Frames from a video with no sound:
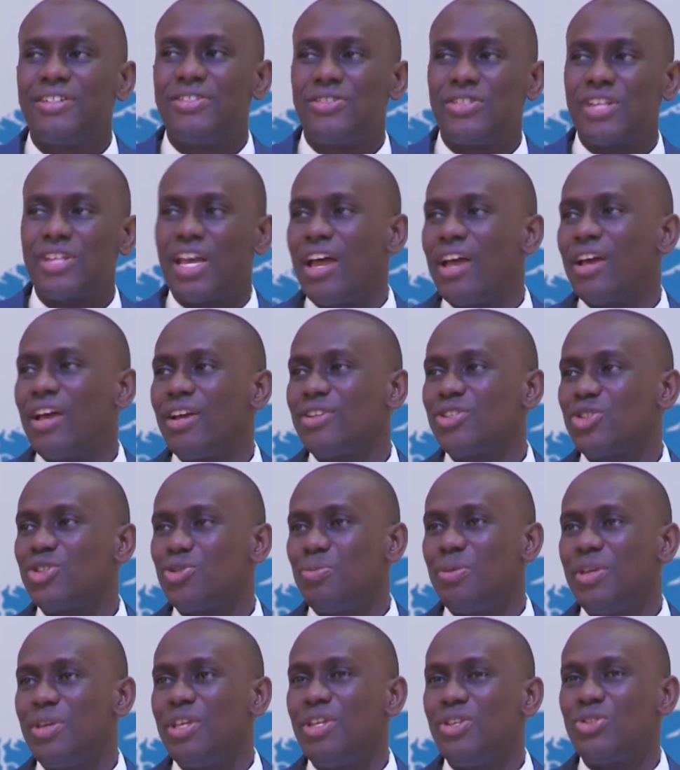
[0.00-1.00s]
thanks
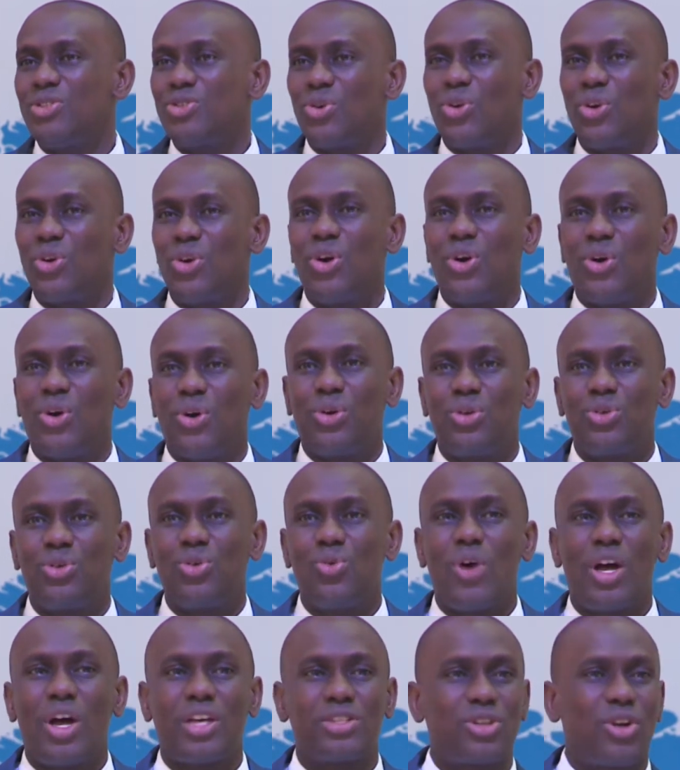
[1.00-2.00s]
be to God
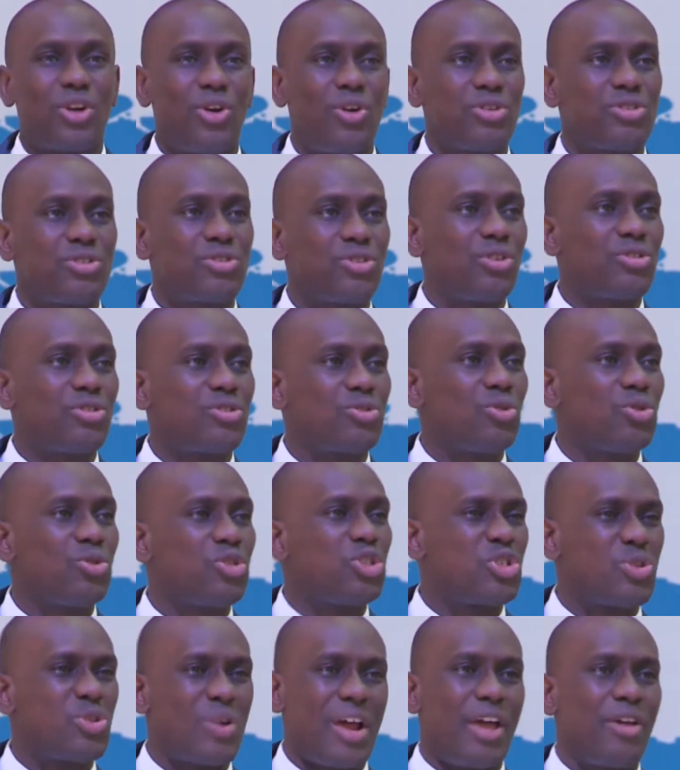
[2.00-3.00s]
who has caused us to
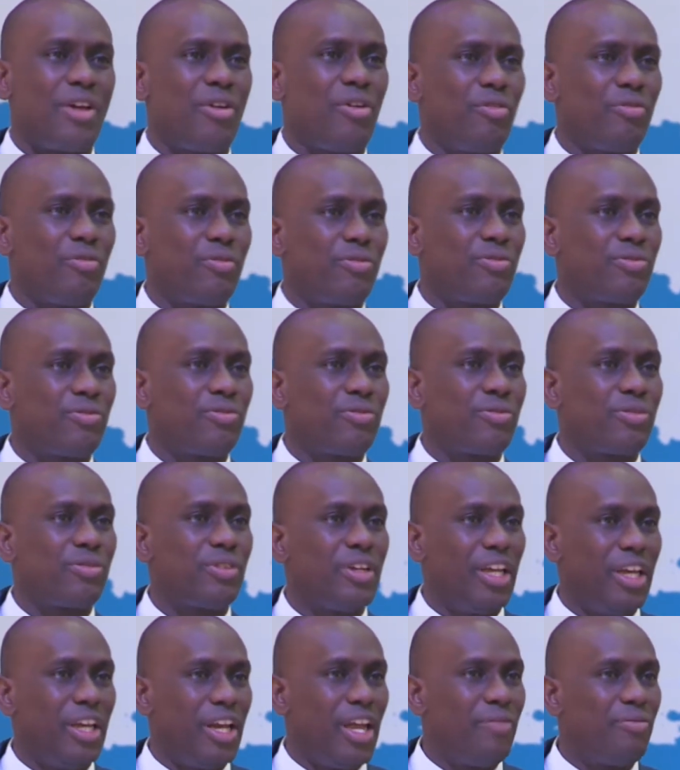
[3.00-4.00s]
triumph
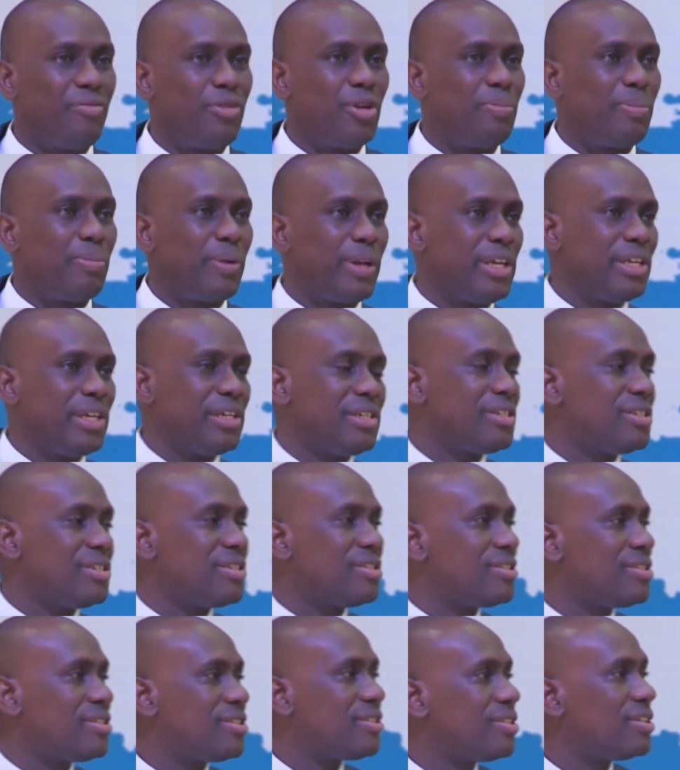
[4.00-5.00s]
in every
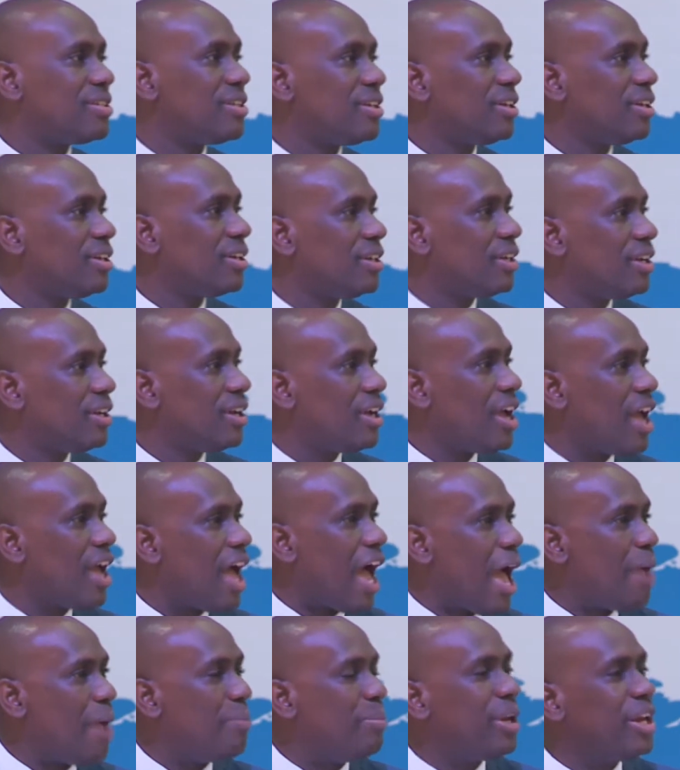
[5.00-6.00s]
place.
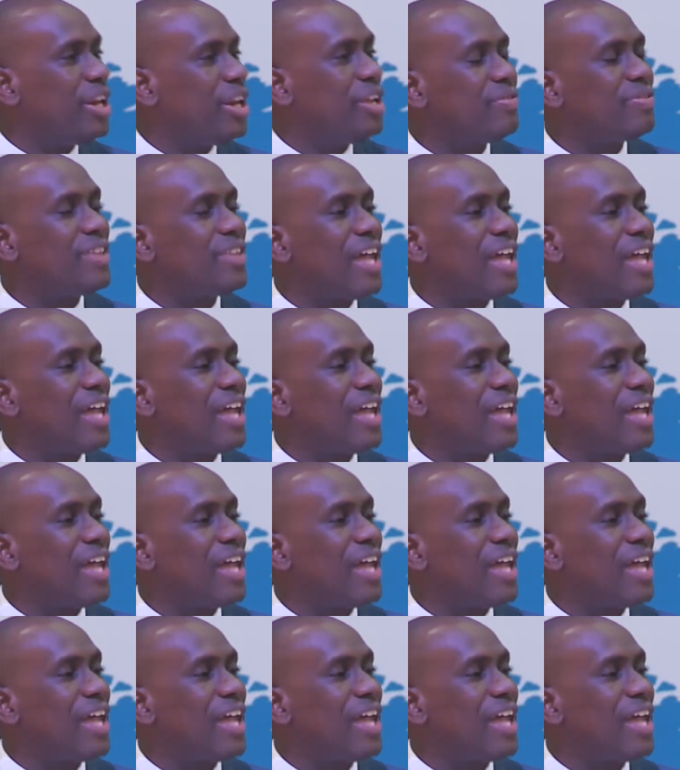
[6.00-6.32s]
I believe